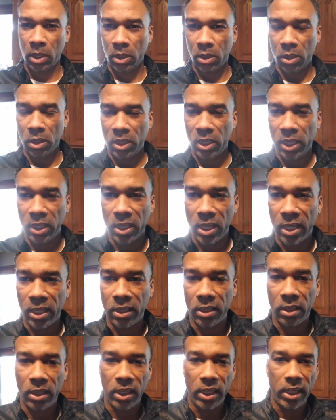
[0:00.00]
So seeing that
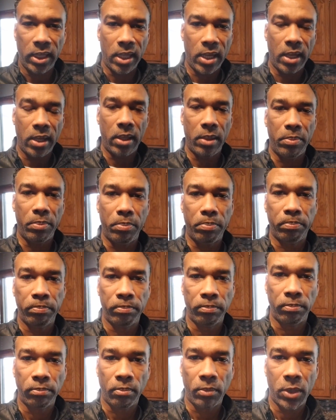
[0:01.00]
it's the
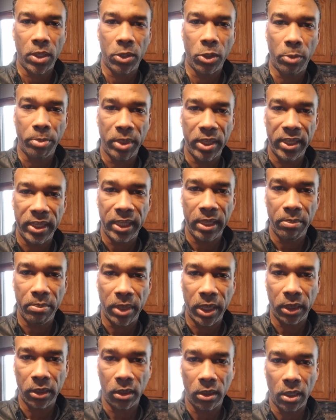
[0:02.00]
serpentine
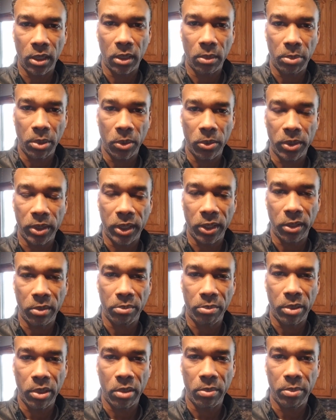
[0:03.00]
belt and not the power steering
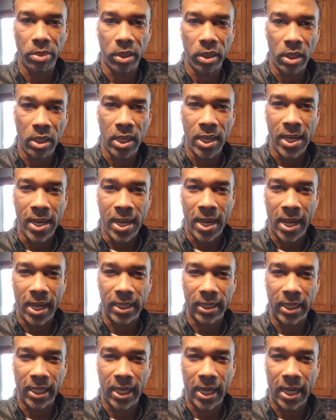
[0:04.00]
pump,
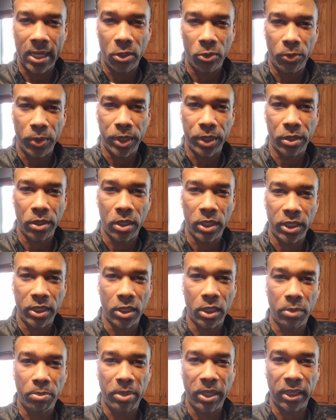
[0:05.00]
as I had originally
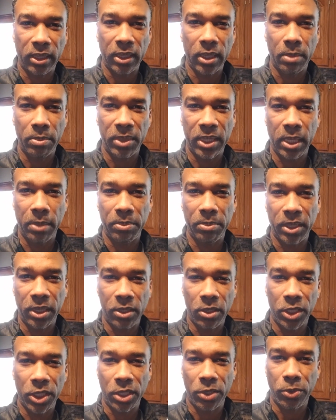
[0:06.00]
suspected, I'm tempted
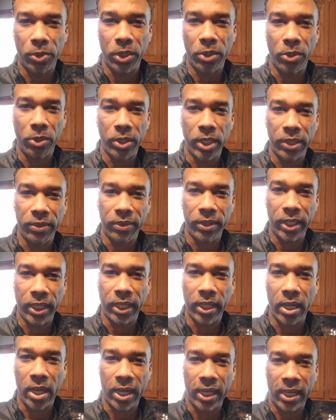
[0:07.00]
to just return
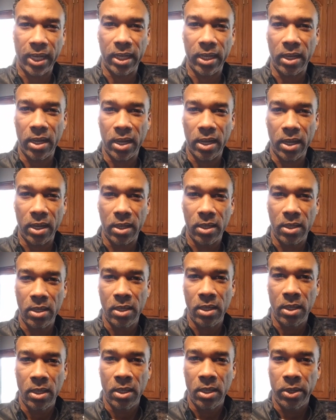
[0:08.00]
everything. I can
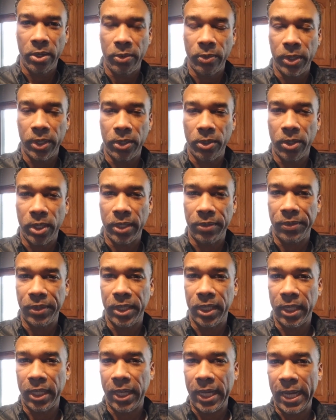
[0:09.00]
return
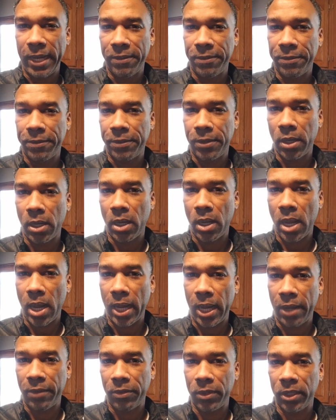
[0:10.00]
everything if I
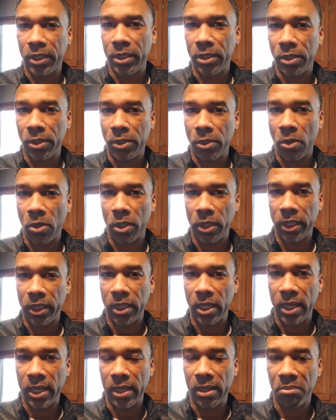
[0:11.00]
haven't installed it
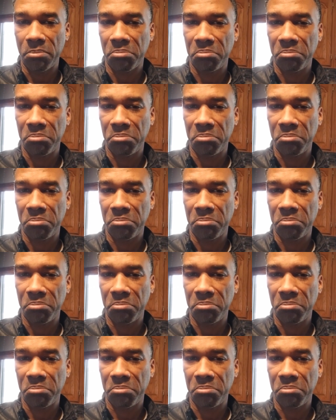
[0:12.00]
and